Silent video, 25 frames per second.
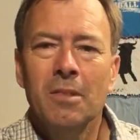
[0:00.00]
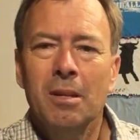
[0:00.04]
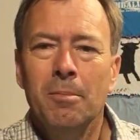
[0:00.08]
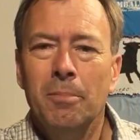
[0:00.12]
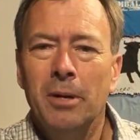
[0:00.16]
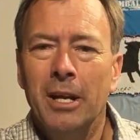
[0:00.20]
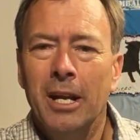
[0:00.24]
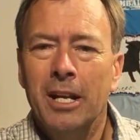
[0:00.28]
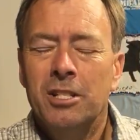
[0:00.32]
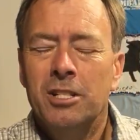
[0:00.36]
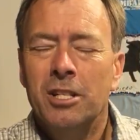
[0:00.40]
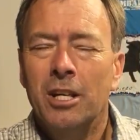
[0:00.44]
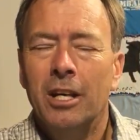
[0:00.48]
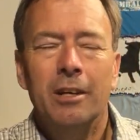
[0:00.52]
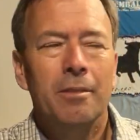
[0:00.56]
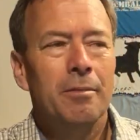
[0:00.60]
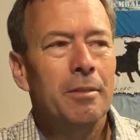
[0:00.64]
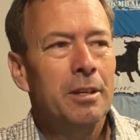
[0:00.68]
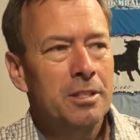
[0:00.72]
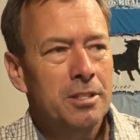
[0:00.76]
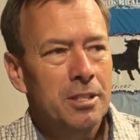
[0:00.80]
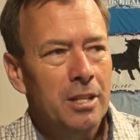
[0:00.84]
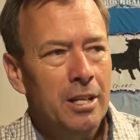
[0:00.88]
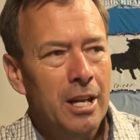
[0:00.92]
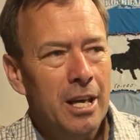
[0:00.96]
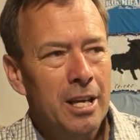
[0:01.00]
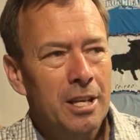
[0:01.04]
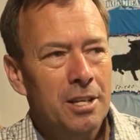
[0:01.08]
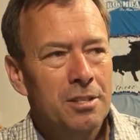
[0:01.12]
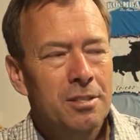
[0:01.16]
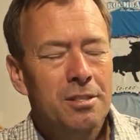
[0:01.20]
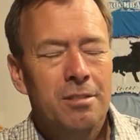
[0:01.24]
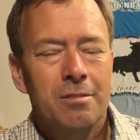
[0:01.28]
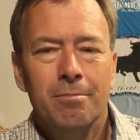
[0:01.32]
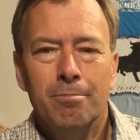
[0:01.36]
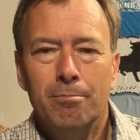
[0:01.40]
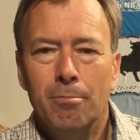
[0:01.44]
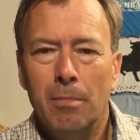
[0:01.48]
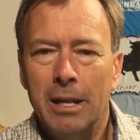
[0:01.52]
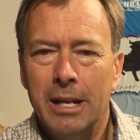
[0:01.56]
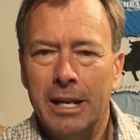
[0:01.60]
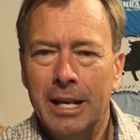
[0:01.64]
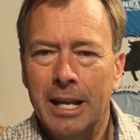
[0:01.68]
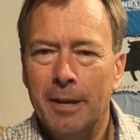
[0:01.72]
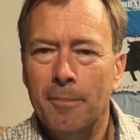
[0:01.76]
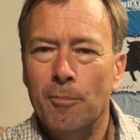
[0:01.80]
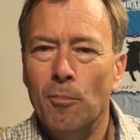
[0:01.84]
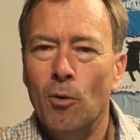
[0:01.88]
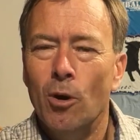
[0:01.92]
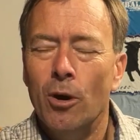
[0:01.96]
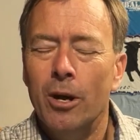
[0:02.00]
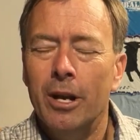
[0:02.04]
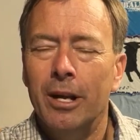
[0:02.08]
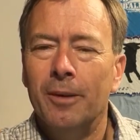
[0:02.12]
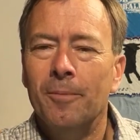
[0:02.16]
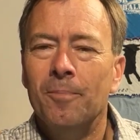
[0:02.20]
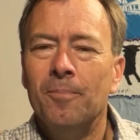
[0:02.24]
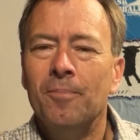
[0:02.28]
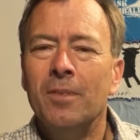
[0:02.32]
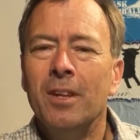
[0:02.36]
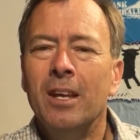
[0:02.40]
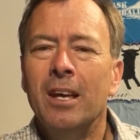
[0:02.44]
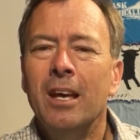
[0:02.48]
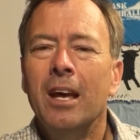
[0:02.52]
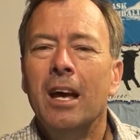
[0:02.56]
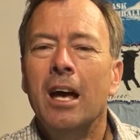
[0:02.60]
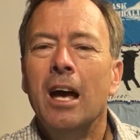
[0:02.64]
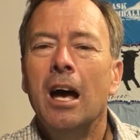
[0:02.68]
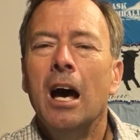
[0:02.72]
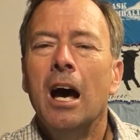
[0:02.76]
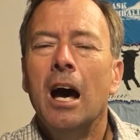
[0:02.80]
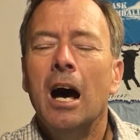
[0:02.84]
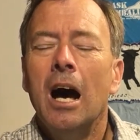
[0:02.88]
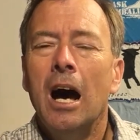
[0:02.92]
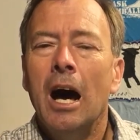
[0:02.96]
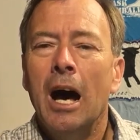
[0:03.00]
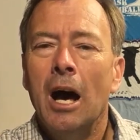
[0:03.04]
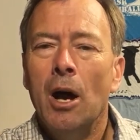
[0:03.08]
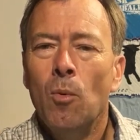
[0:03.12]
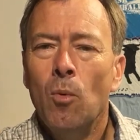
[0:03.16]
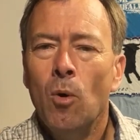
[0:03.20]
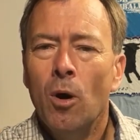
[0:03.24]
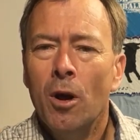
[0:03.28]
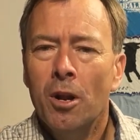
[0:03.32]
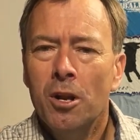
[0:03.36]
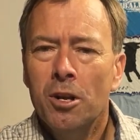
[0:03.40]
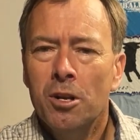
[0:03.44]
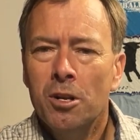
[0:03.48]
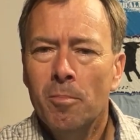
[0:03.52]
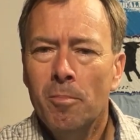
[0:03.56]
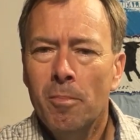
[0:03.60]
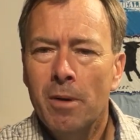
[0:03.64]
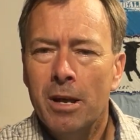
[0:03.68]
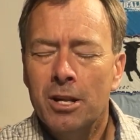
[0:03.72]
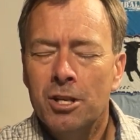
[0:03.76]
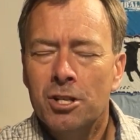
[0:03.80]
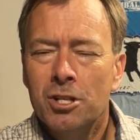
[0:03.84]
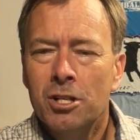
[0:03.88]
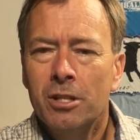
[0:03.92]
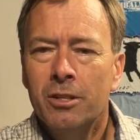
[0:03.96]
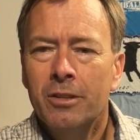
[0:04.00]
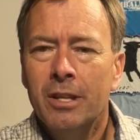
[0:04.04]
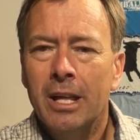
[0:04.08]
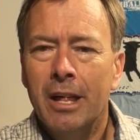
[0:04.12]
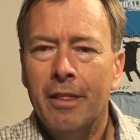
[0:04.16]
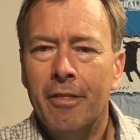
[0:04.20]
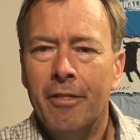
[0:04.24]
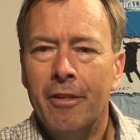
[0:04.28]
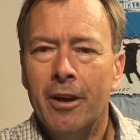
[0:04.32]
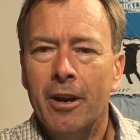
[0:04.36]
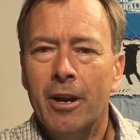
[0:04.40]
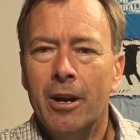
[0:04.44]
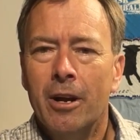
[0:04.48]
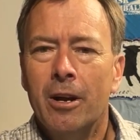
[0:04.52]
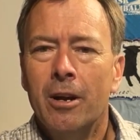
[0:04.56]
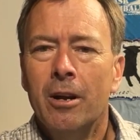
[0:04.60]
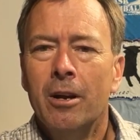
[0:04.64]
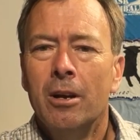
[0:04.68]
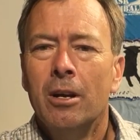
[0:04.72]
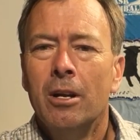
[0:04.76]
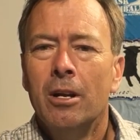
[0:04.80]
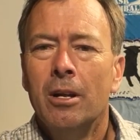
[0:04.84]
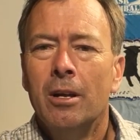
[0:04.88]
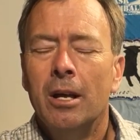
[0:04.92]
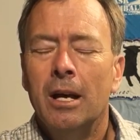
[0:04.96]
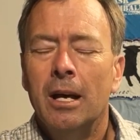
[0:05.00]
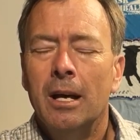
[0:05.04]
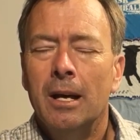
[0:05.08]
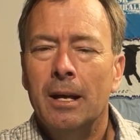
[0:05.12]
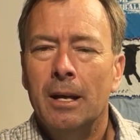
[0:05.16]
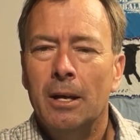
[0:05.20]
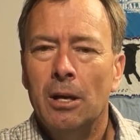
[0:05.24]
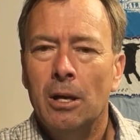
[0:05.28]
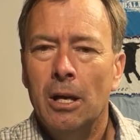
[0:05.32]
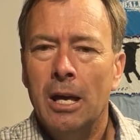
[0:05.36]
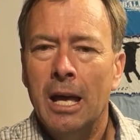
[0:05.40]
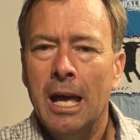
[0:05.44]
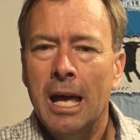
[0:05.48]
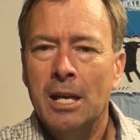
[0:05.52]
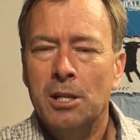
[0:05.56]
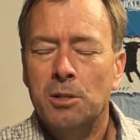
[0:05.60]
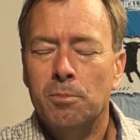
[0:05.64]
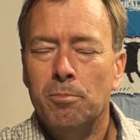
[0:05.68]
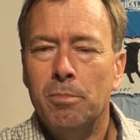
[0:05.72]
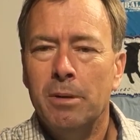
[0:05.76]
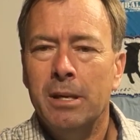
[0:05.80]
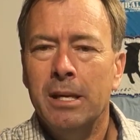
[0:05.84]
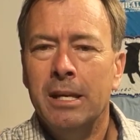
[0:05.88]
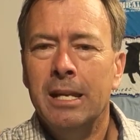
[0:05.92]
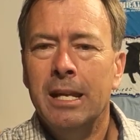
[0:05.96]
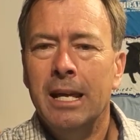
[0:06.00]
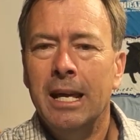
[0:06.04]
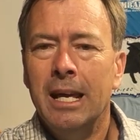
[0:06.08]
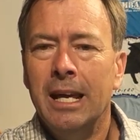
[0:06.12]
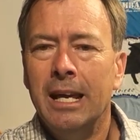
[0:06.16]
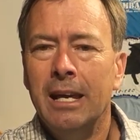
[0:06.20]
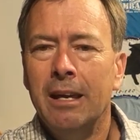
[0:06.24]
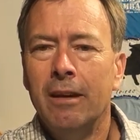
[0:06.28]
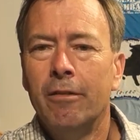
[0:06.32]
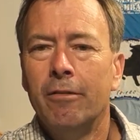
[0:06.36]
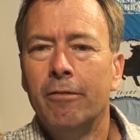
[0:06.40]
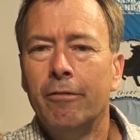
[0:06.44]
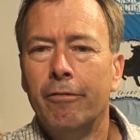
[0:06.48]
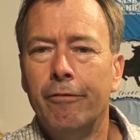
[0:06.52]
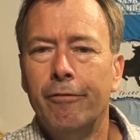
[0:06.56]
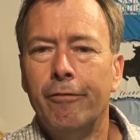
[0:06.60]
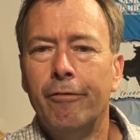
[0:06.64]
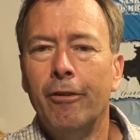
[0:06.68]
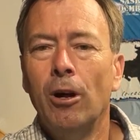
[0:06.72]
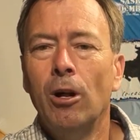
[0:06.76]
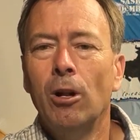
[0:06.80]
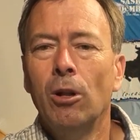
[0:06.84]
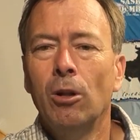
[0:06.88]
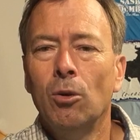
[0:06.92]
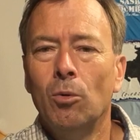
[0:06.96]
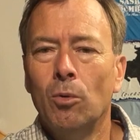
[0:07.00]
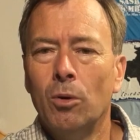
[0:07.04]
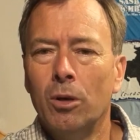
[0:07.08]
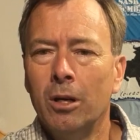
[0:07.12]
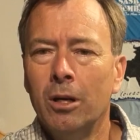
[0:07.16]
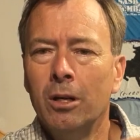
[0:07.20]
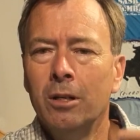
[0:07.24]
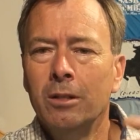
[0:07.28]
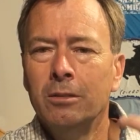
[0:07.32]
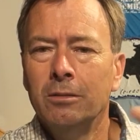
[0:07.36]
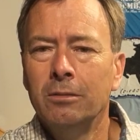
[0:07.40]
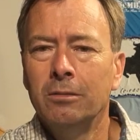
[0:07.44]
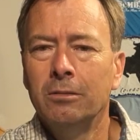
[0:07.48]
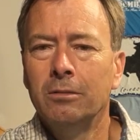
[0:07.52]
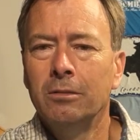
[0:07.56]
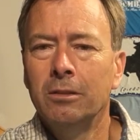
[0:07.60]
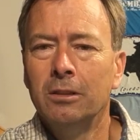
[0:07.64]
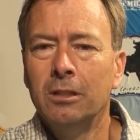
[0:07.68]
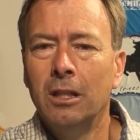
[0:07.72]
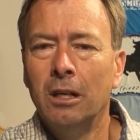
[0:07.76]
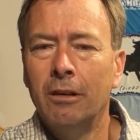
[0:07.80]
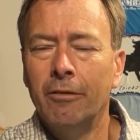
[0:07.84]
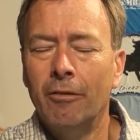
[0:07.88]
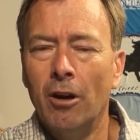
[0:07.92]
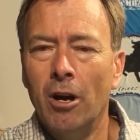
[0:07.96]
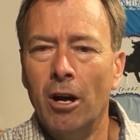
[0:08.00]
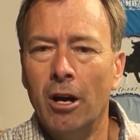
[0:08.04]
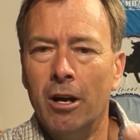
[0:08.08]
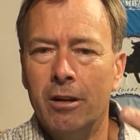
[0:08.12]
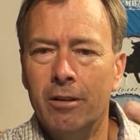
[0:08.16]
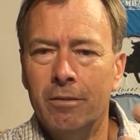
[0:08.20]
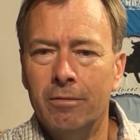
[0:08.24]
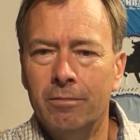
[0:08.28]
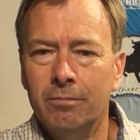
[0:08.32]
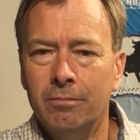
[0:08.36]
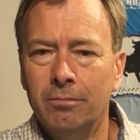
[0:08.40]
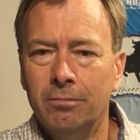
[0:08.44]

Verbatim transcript: but it's a it's a nice Monday morning. I wanted to mention that there has been a follower of our